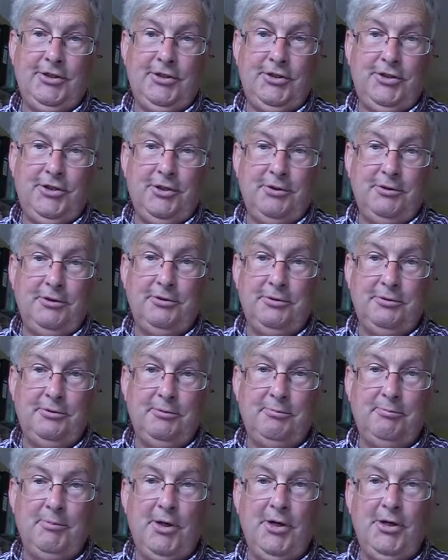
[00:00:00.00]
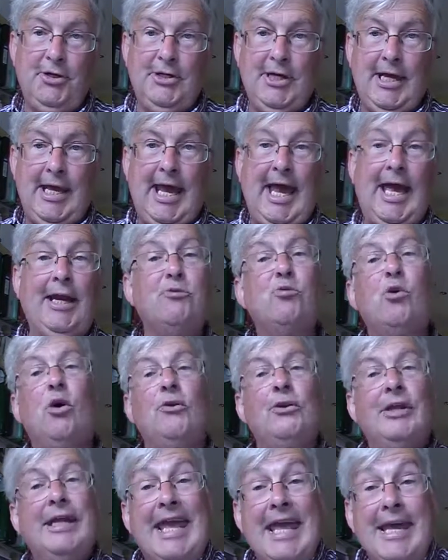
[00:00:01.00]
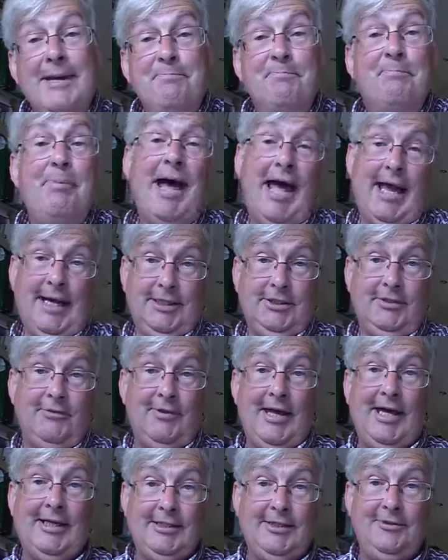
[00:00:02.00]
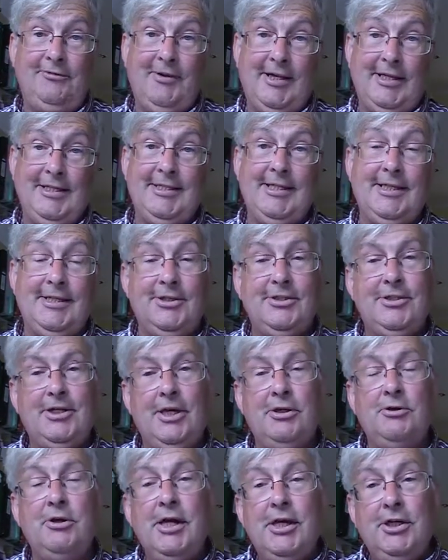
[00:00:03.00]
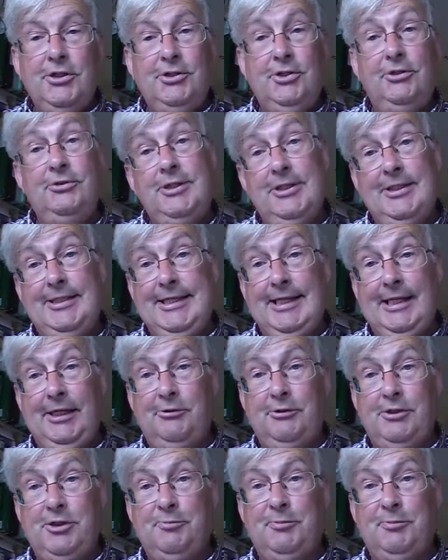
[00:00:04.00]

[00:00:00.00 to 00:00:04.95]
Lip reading: to murder and what the impact of that defence is. So do distinguish